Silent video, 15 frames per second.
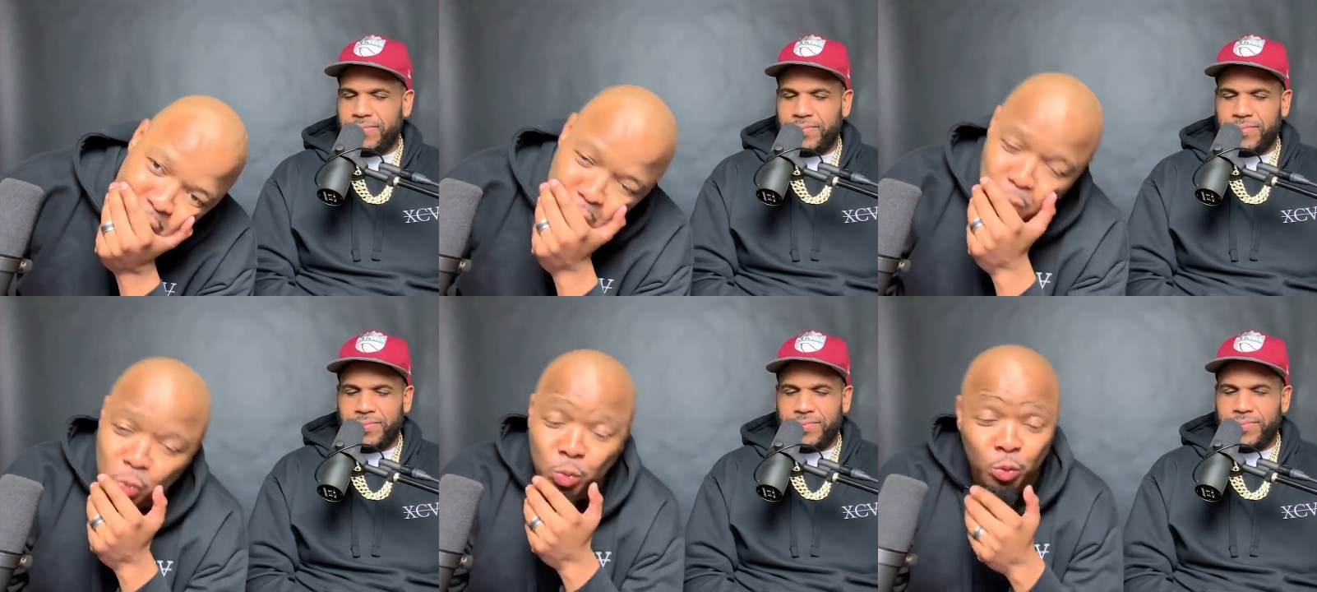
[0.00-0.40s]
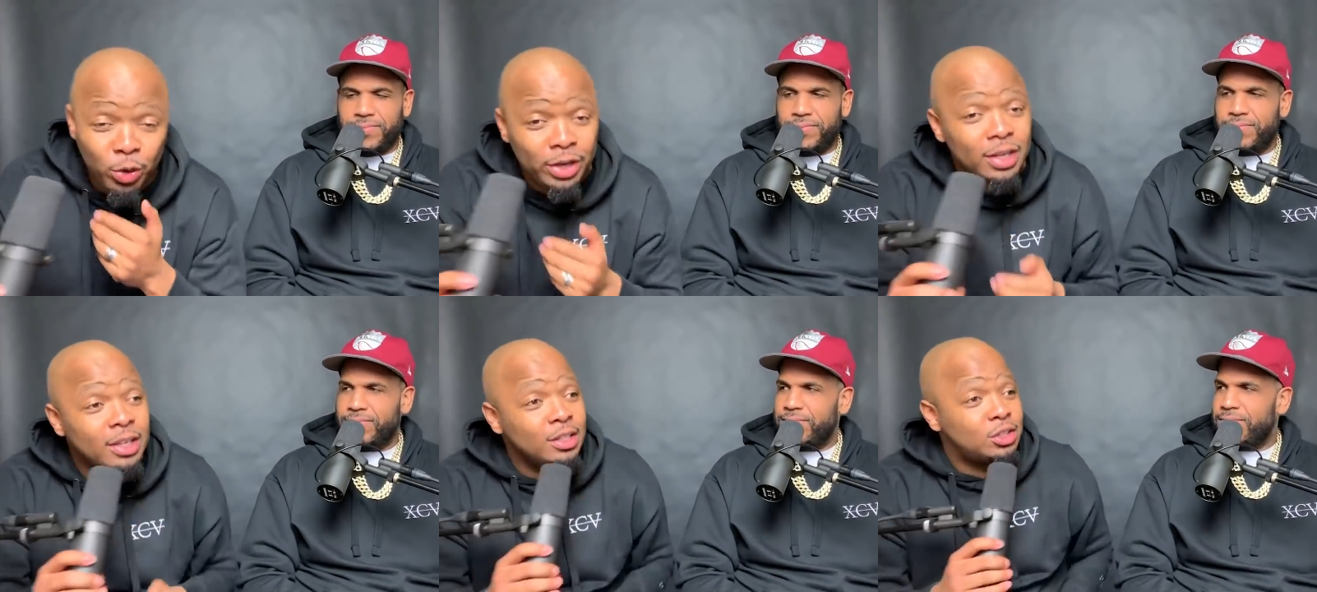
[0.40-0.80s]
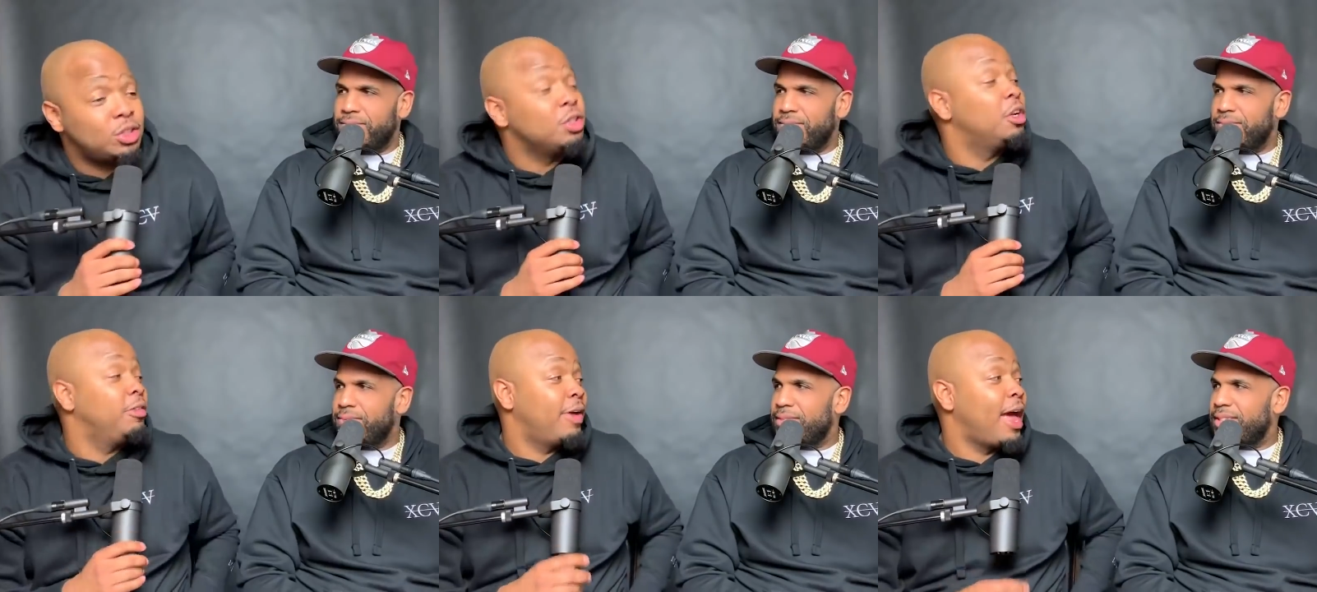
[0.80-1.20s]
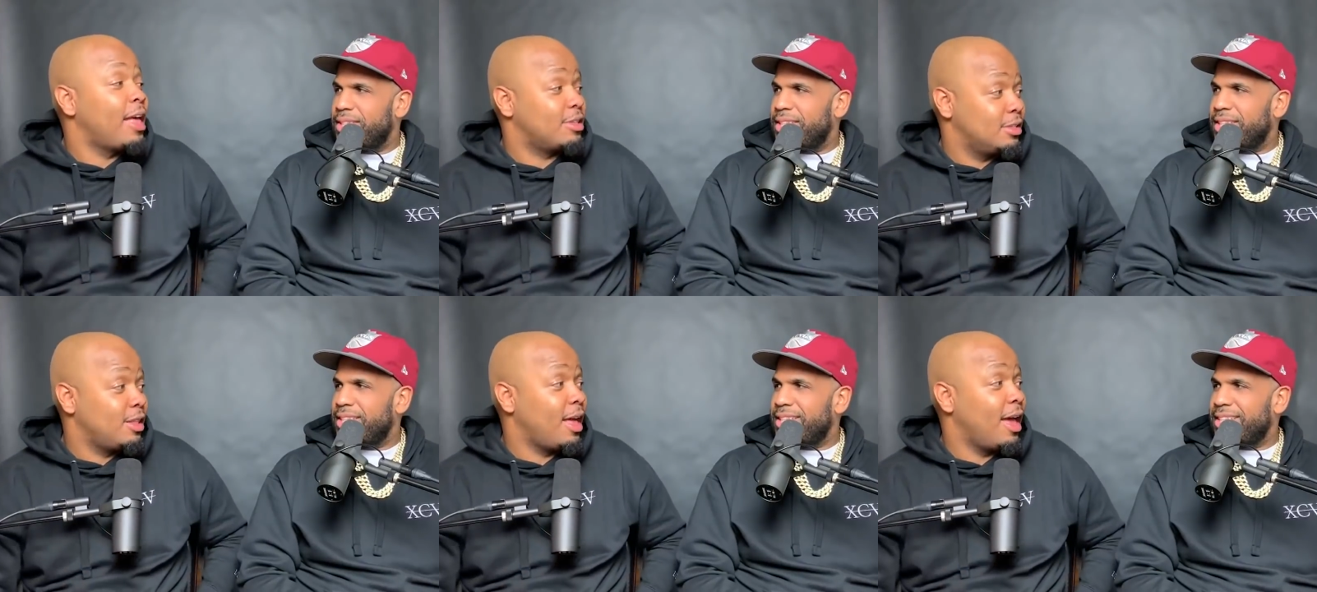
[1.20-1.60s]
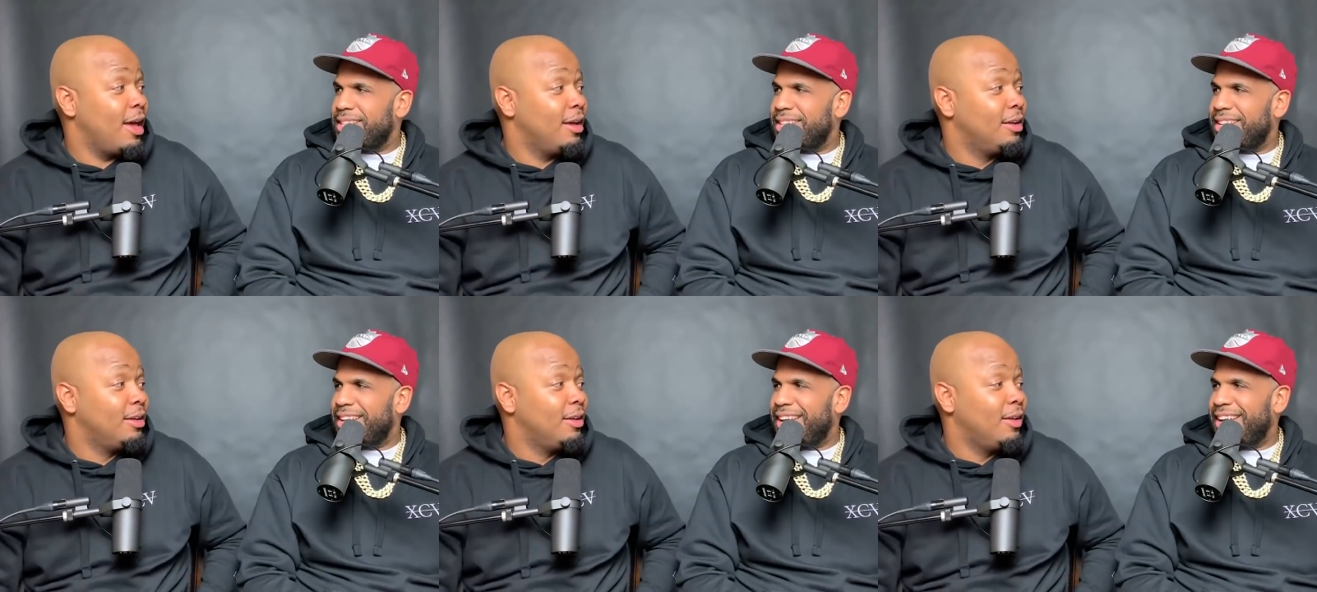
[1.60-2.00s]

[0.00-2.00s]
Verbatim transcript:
Speaker 1: you really shouldn't have asked that.